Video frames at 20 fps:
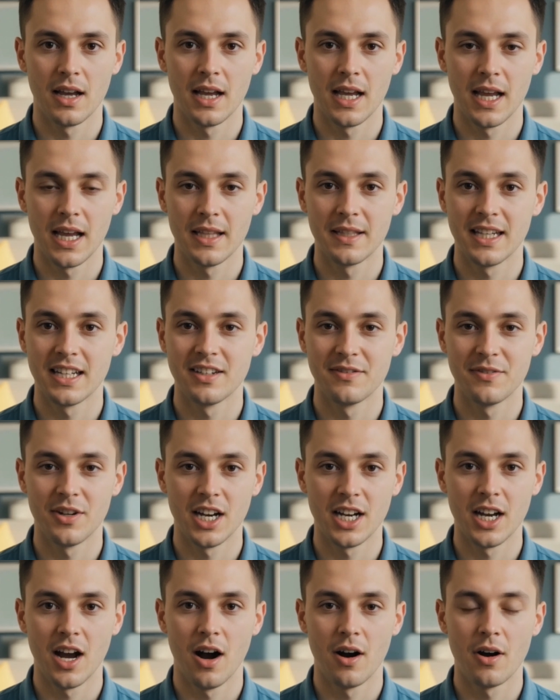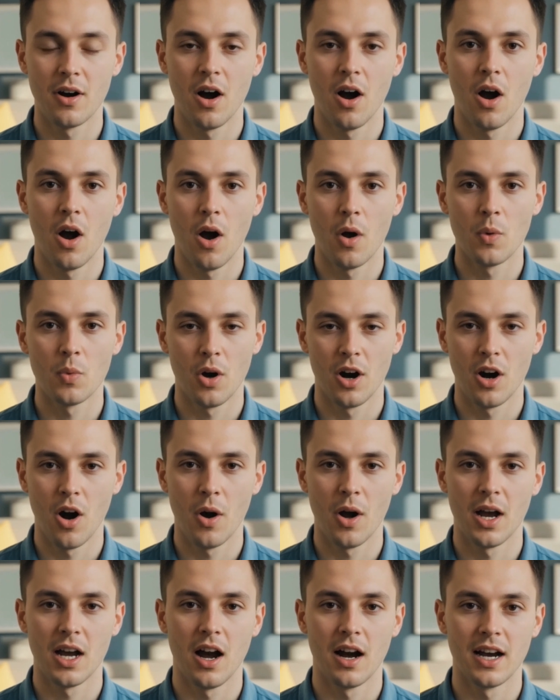In this video, we're
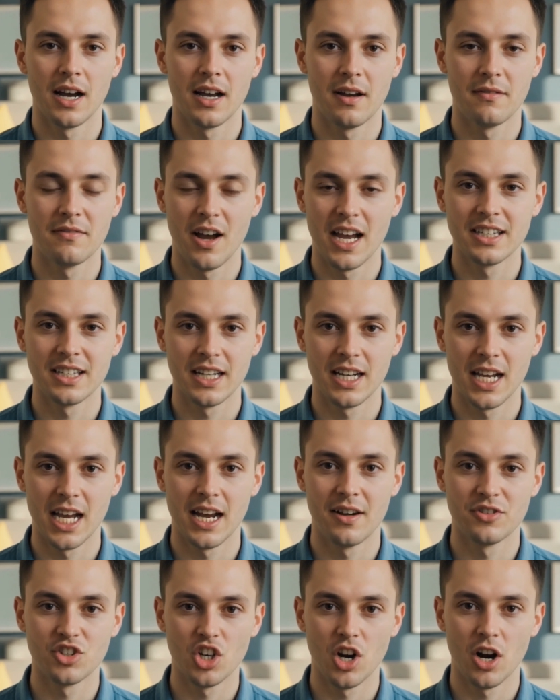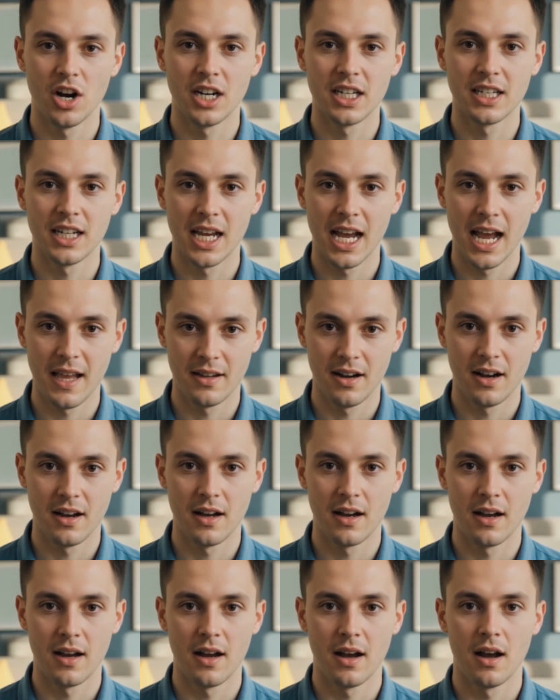going on an investigative journey together.
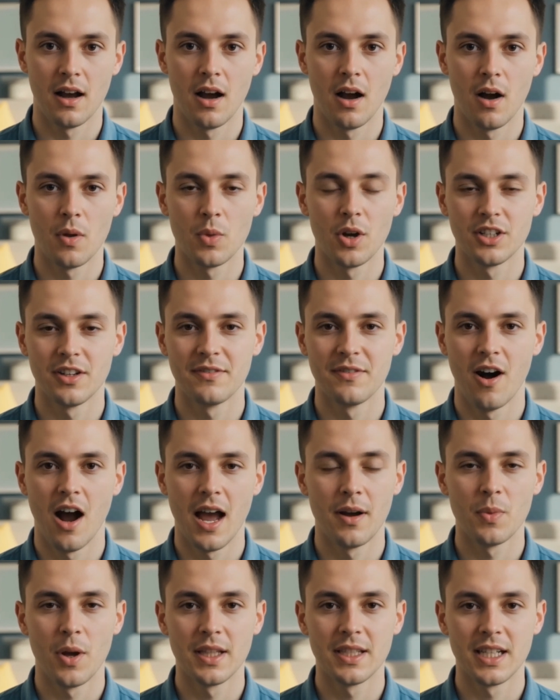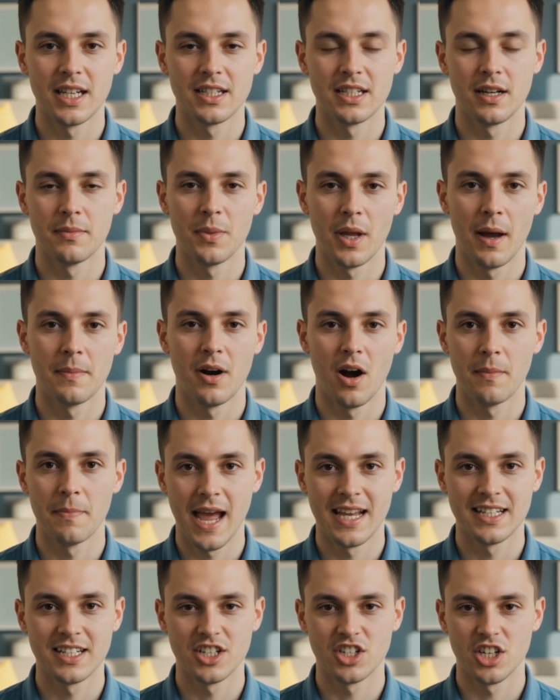We'll define what these subliminal
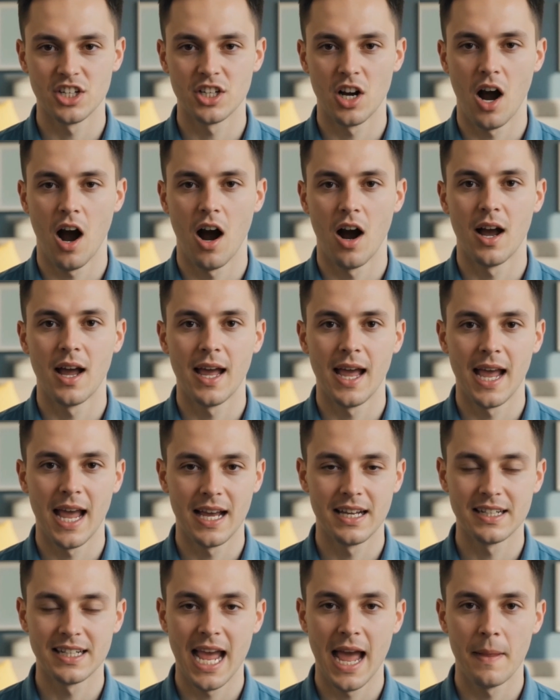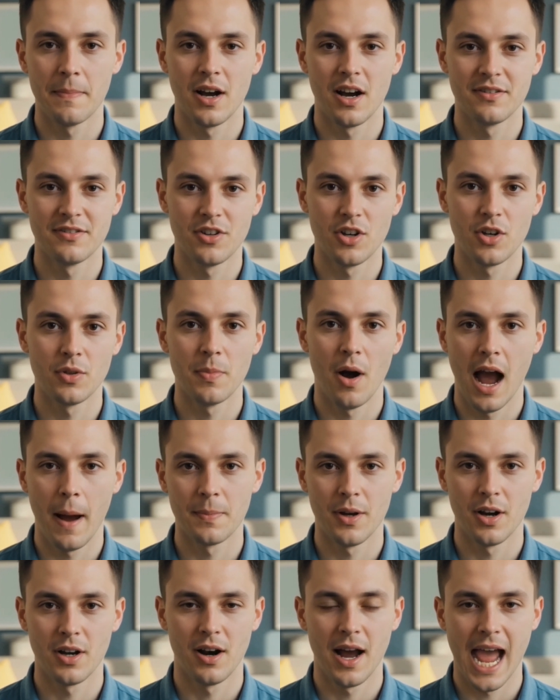messages are, examine a few
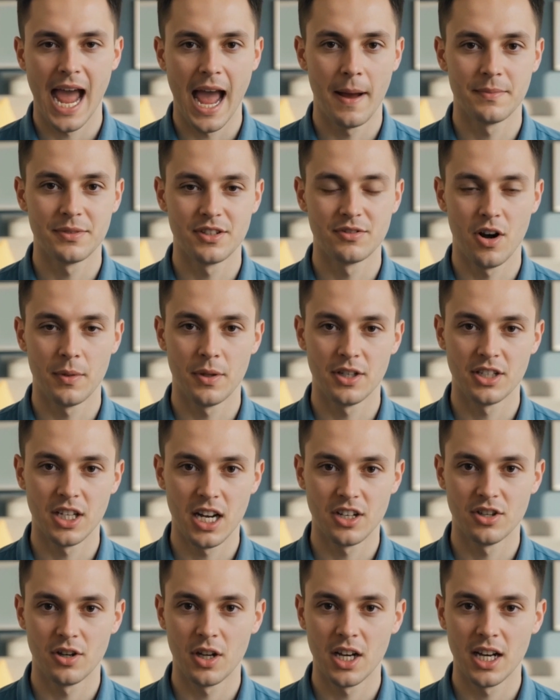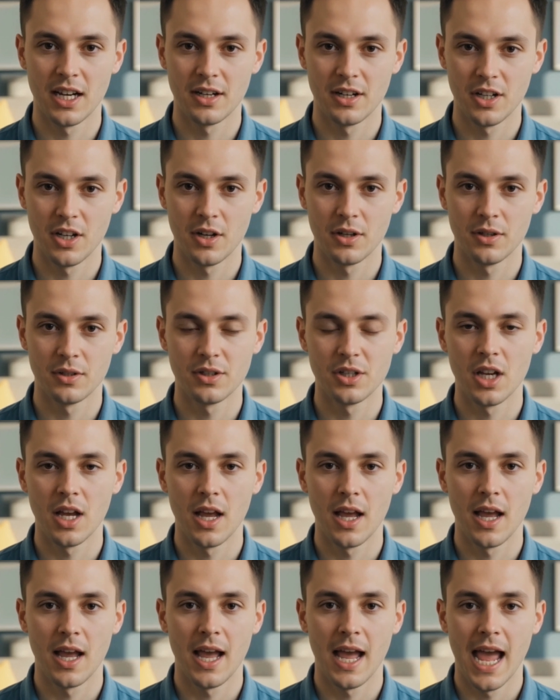popular apps for potential hidden cues,
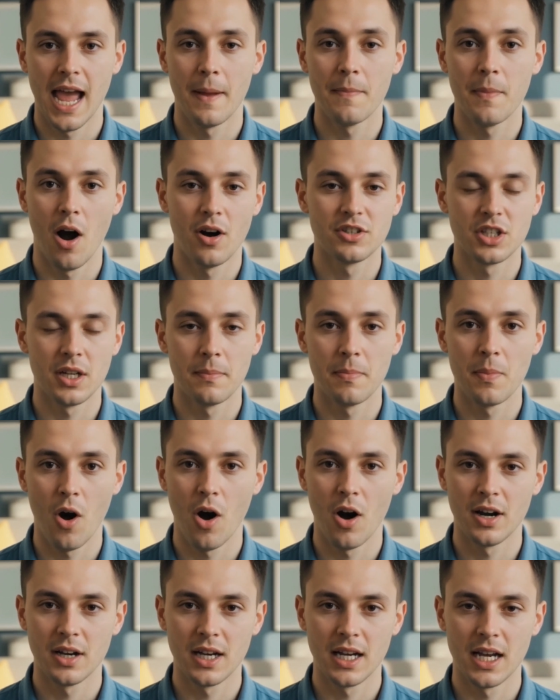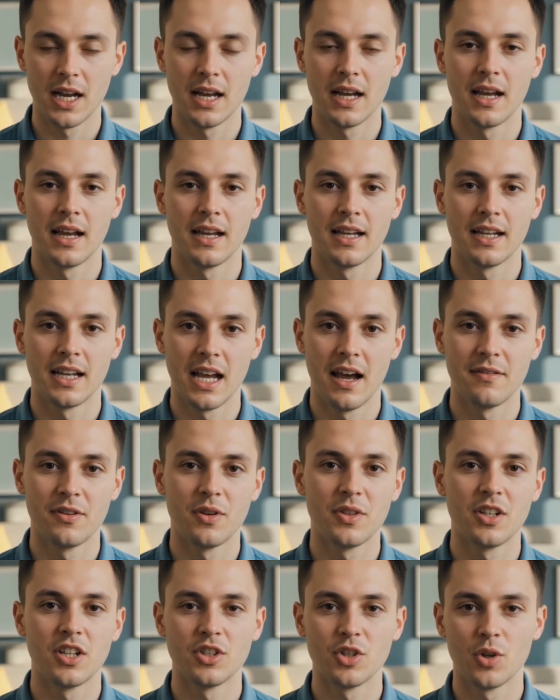and most importantly, give
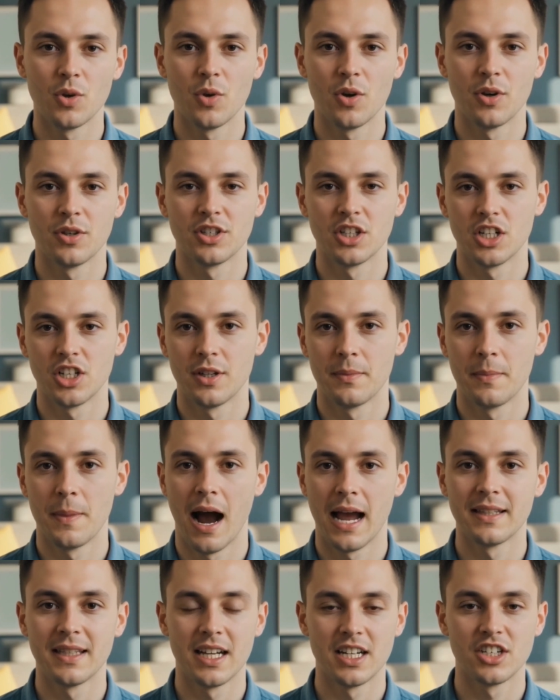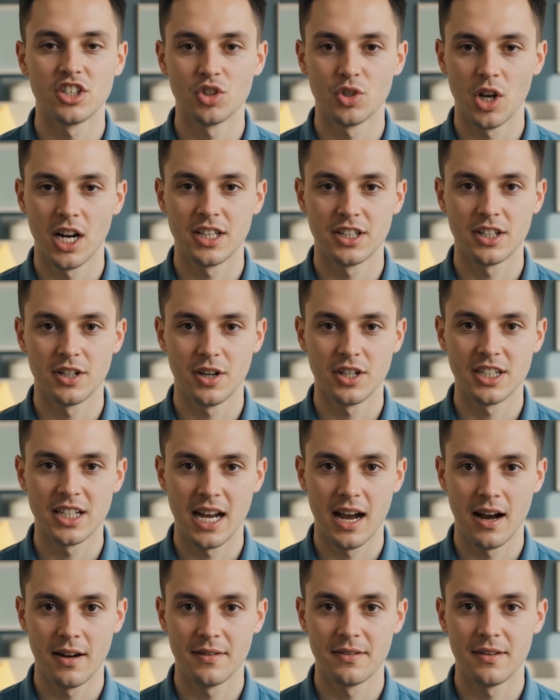you the tools to spot these tricks
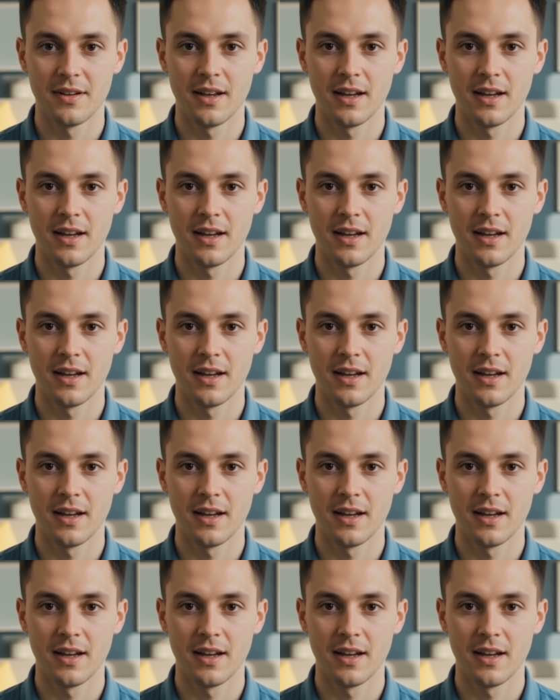yourself.